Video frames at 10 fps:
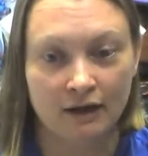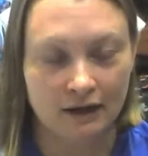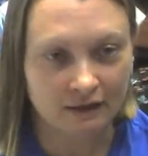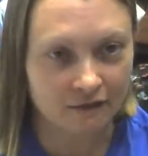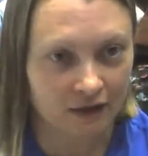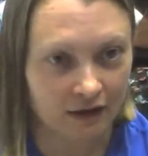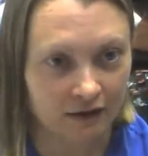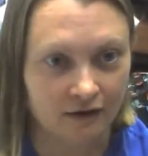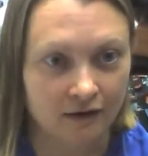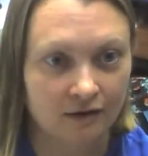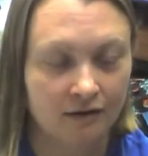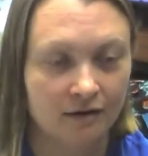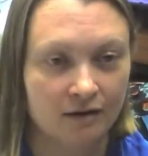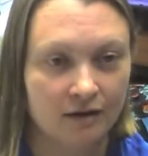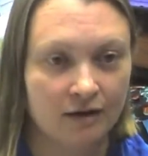and then
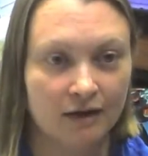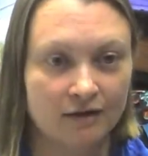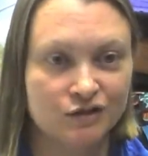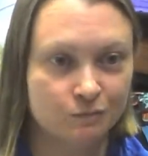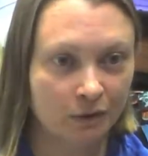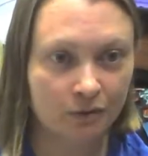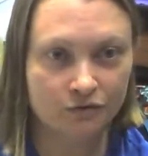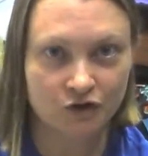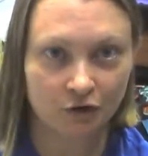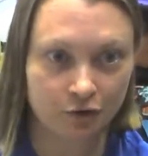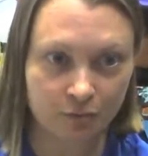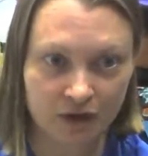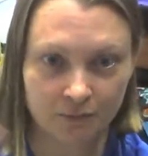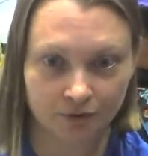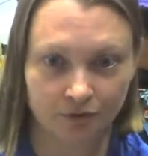exposed other
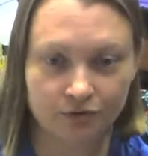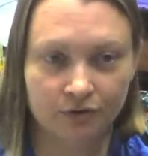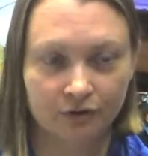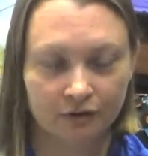people,